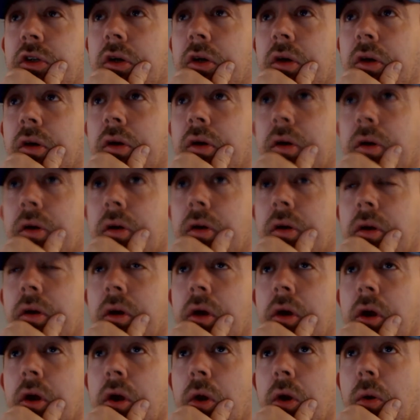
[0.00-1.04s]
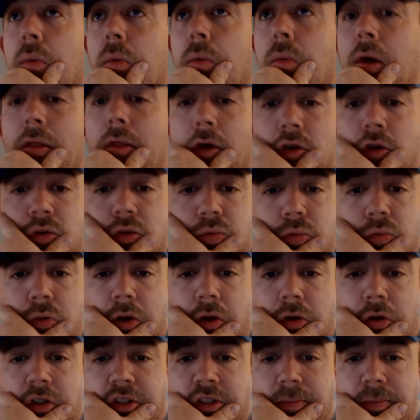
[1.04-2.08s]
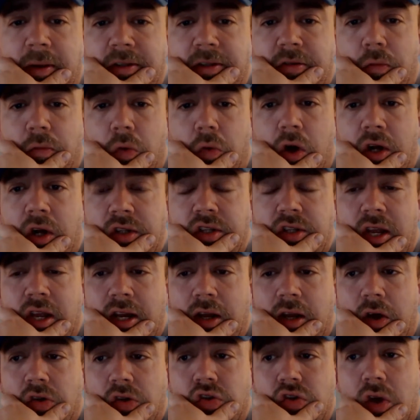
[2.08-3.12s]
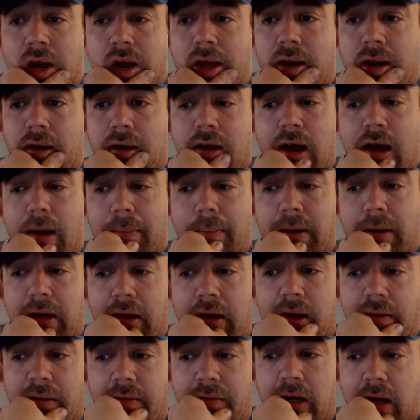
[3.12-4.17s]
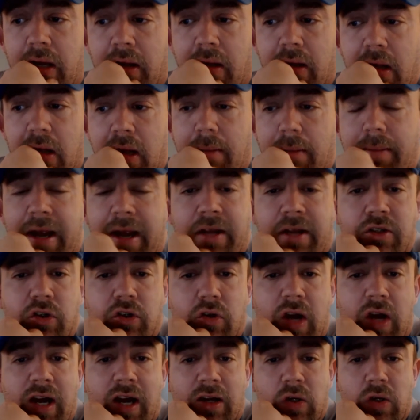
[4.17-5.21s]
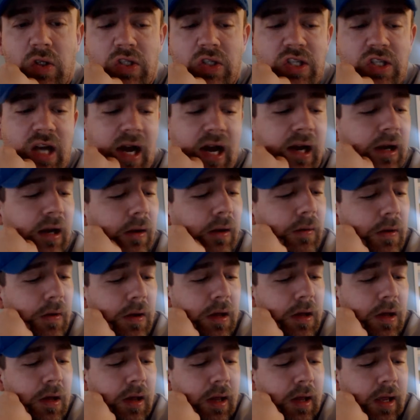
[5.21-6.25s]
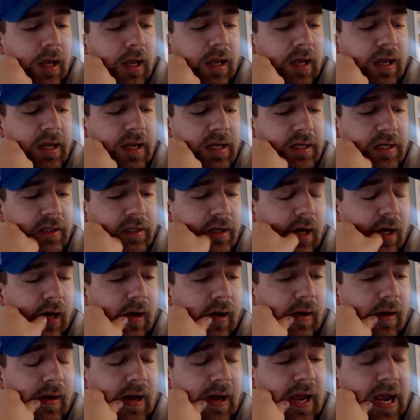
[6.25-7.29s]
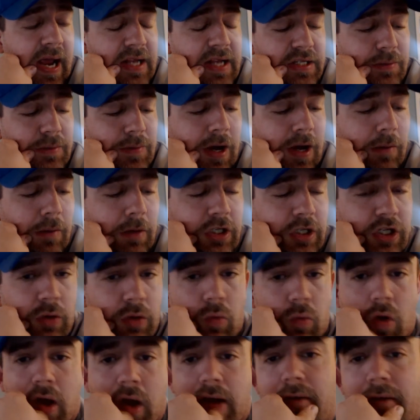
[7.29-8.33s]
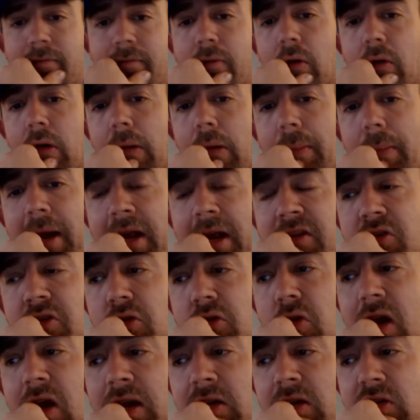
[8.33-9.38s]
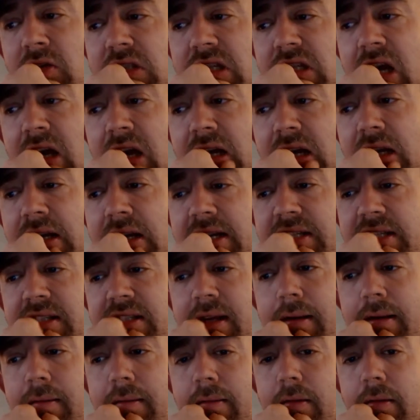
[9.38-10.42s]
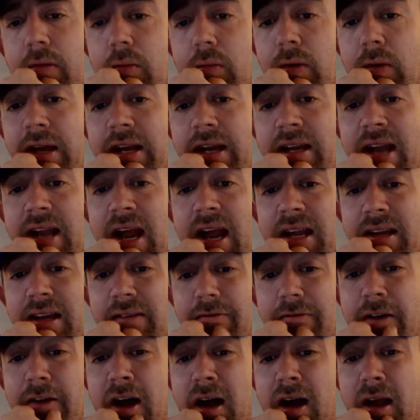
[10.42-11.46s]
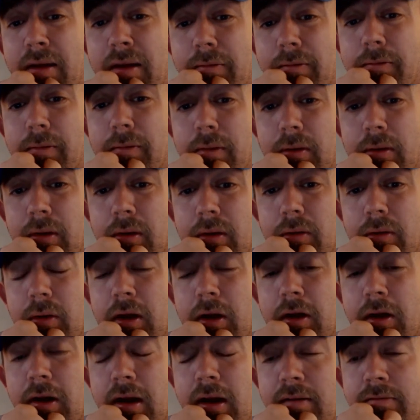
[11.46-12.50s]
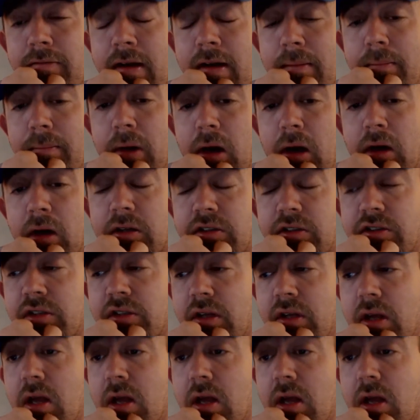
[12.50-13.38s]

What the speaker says: or one of those real expensive ones, and he also had a copy of Panzer Dragoon Saga. I asked him how much he wanted for Panzer Dragoon Saga. He said $395 bucks.